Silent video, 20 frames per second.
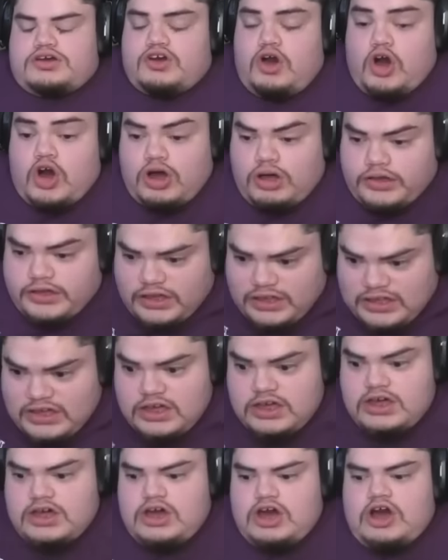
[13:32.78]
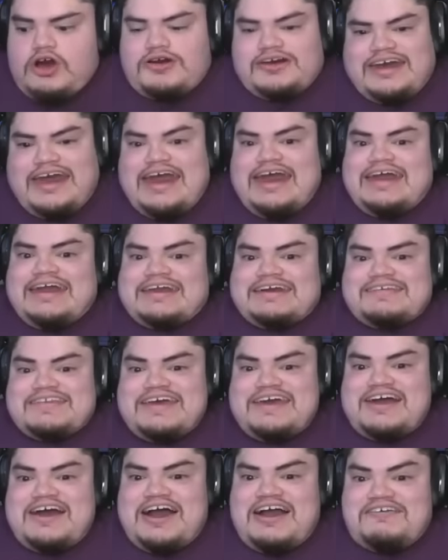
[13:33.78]
Oh, okay.
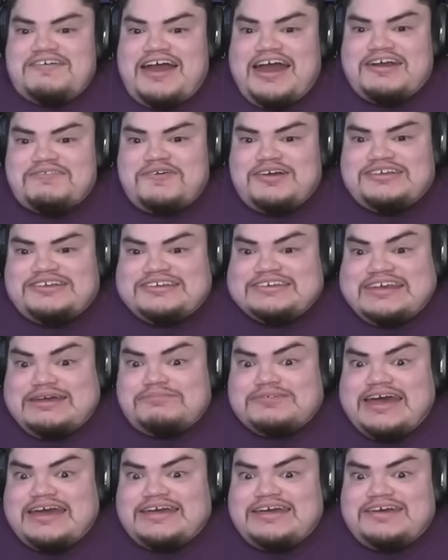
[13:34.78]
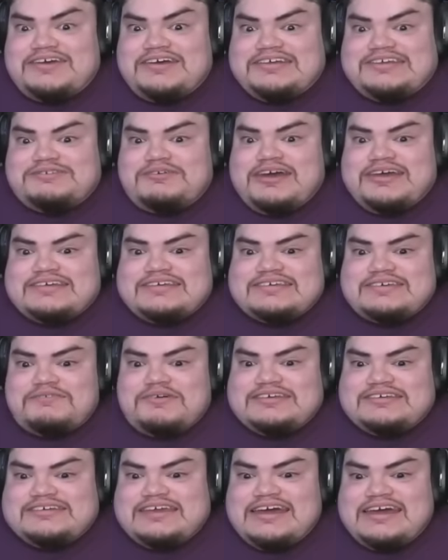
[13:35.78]
All right. We'll just keep taking good swings.
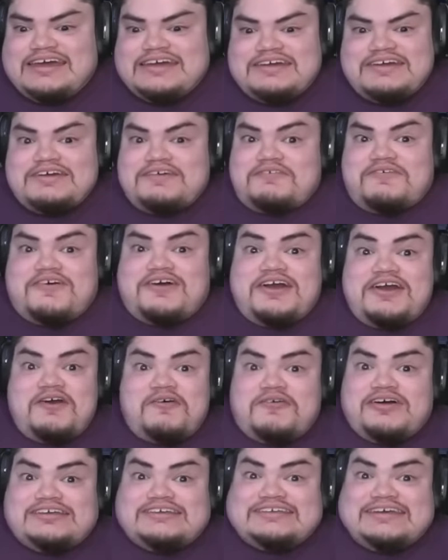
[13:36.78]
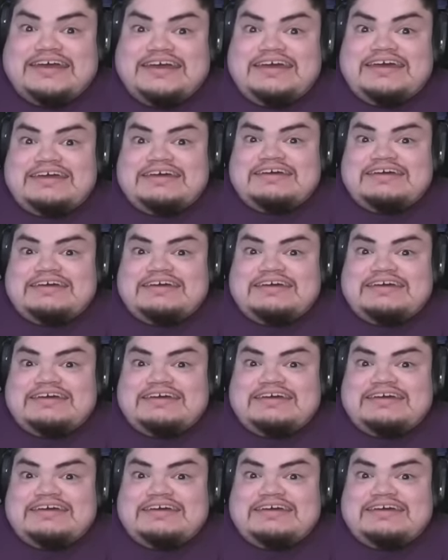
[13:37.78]
We'll see. We'll, we'll see.